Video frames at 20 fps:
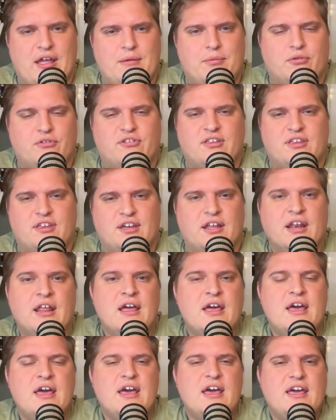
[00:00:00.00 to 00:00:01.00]
able to get
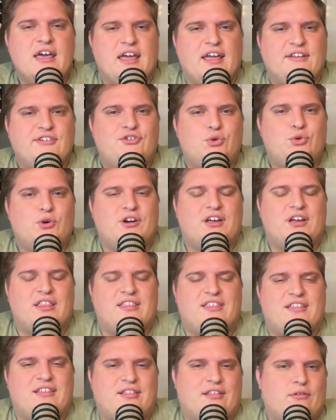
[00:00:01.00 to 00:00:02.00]
into a
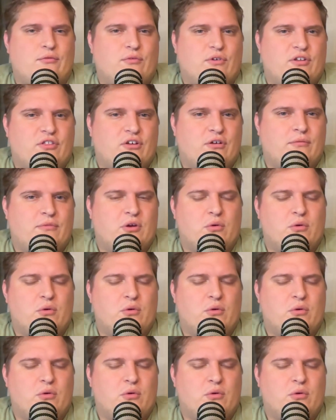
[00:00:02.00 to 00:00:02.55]
consistent rhythm.